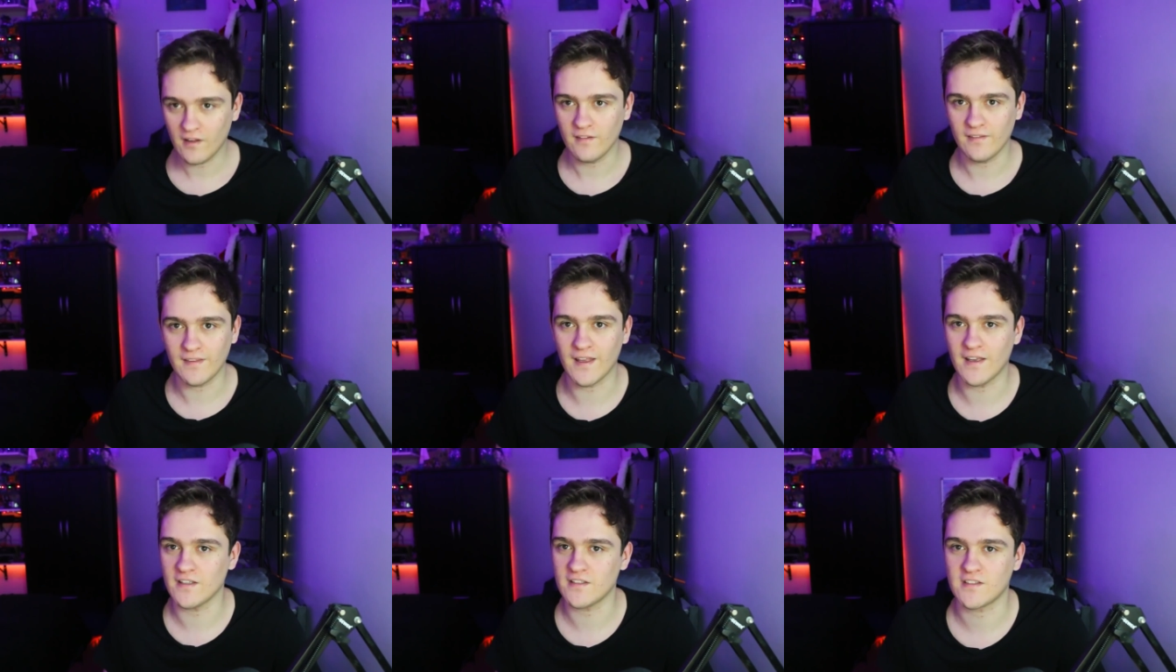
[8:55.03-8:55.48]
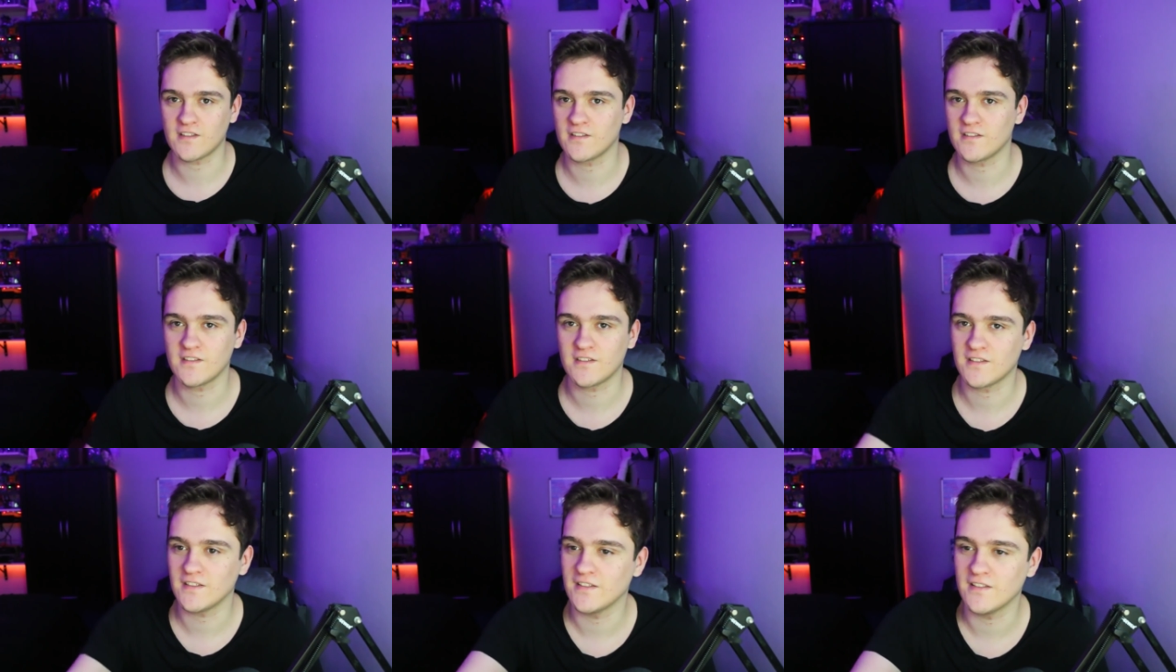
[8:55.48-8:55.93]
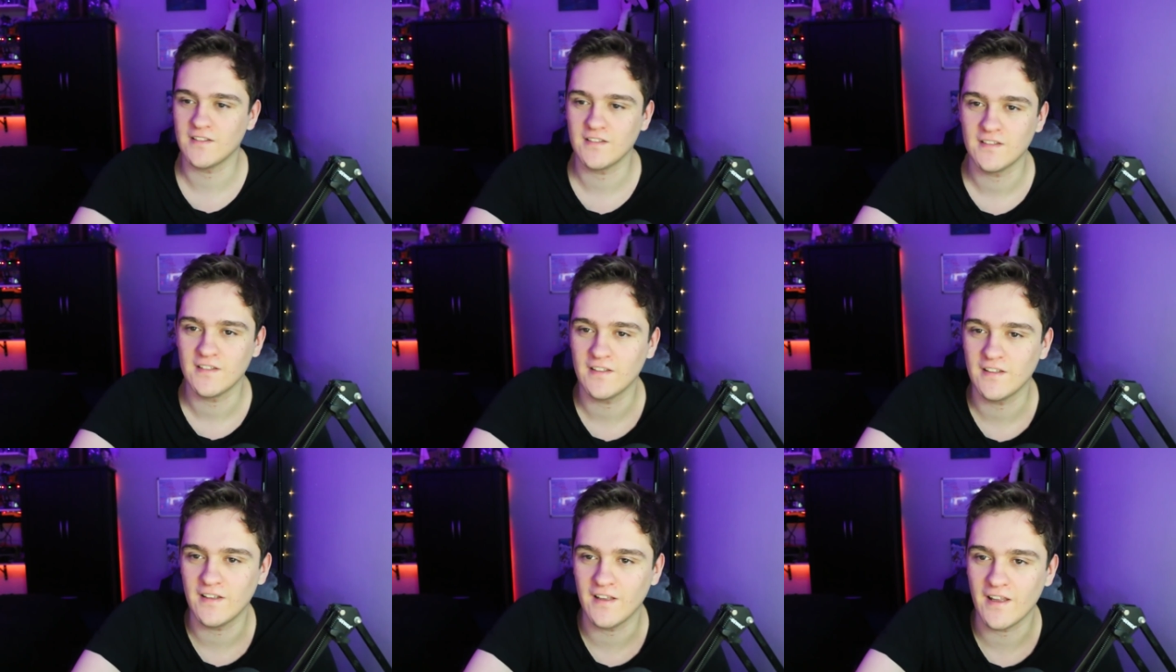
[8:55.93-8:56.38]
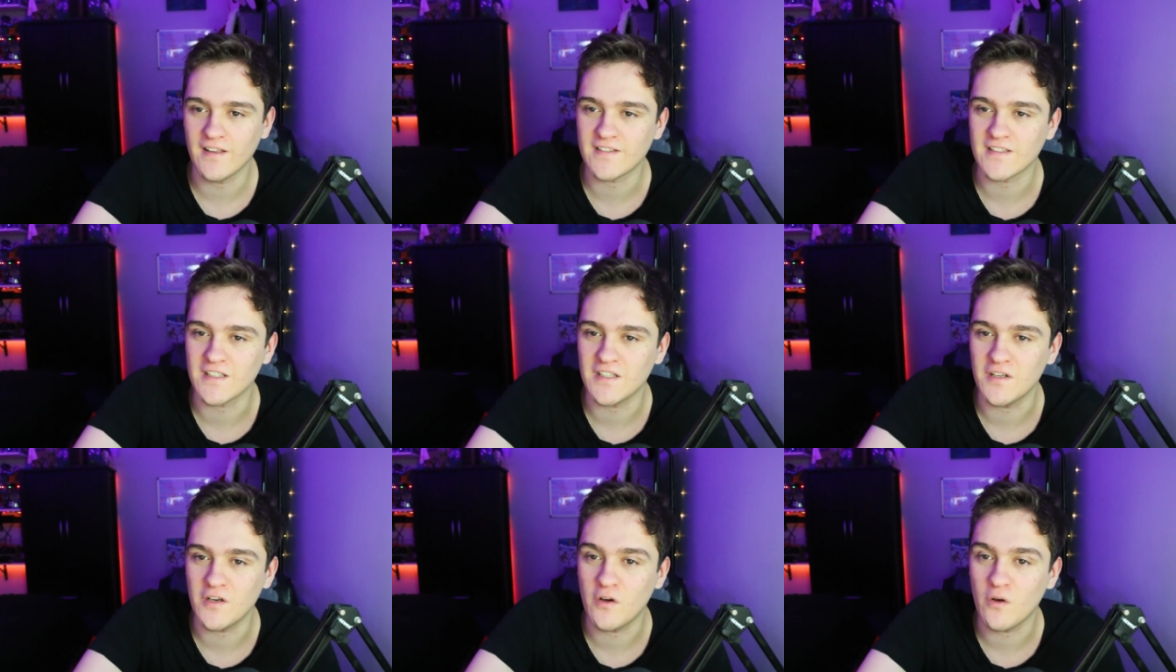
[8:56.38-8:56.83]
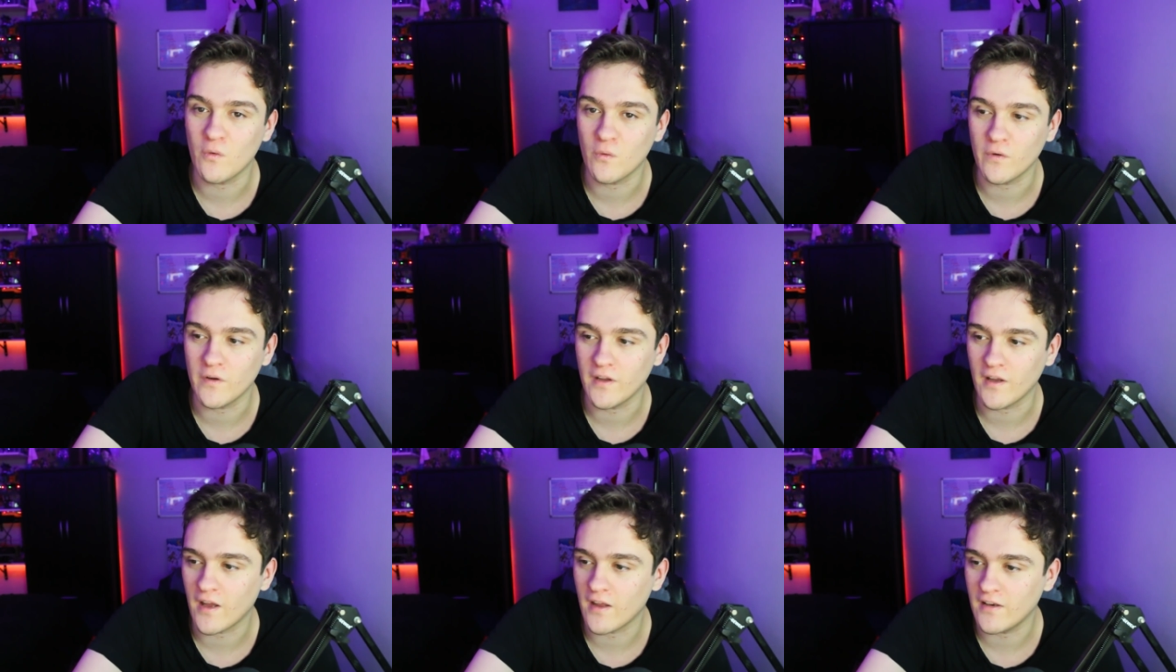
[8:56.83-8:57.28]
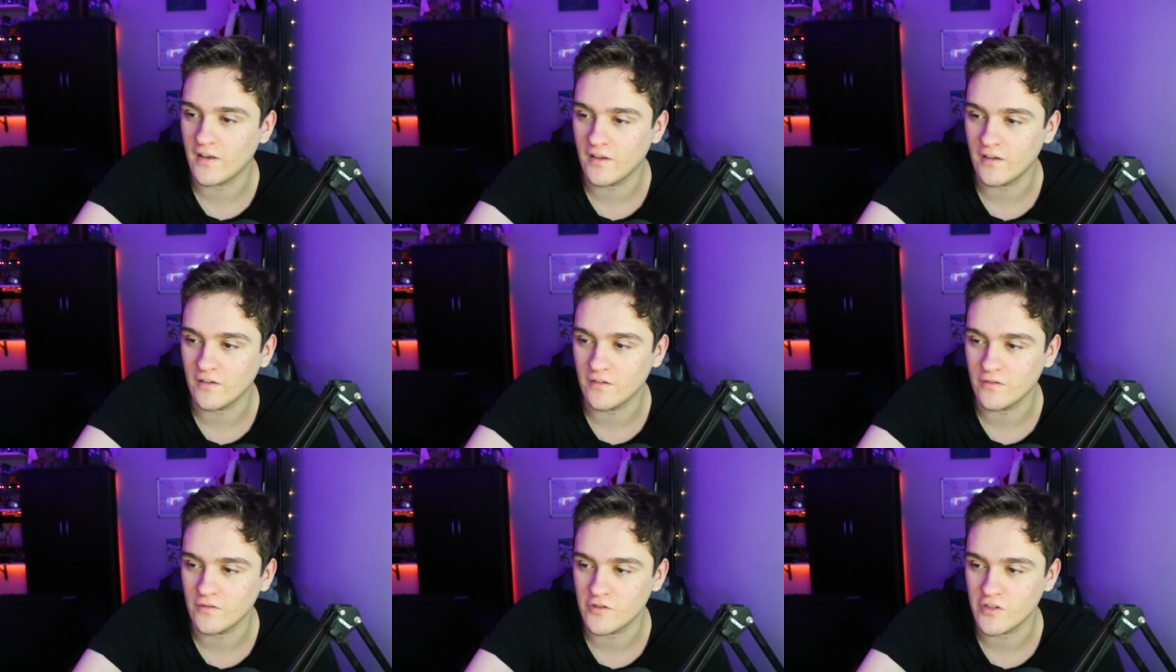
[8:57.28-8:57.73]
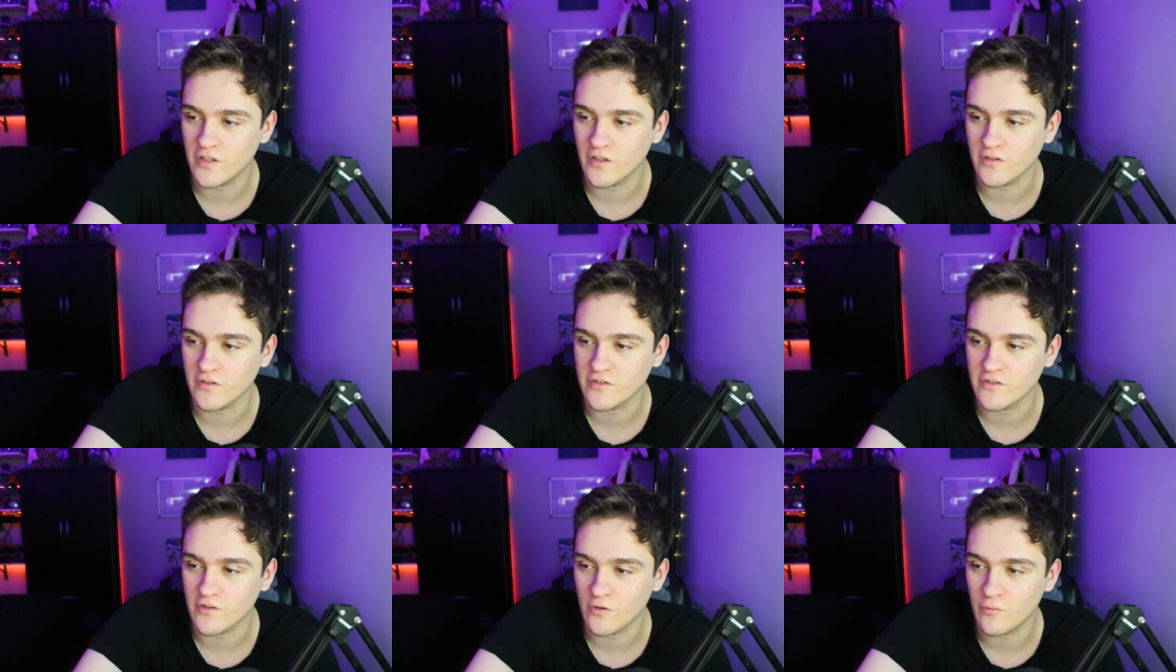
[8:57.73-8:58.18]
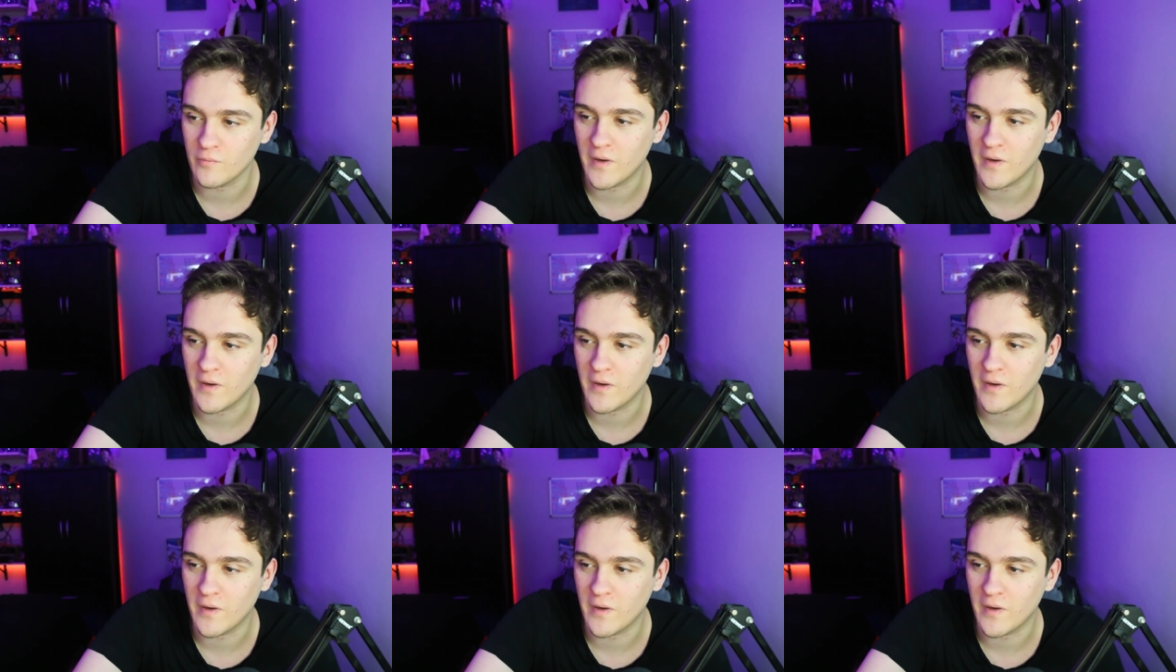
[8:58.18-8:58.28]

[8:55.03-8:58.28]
That's that's annoying. I need a new chair so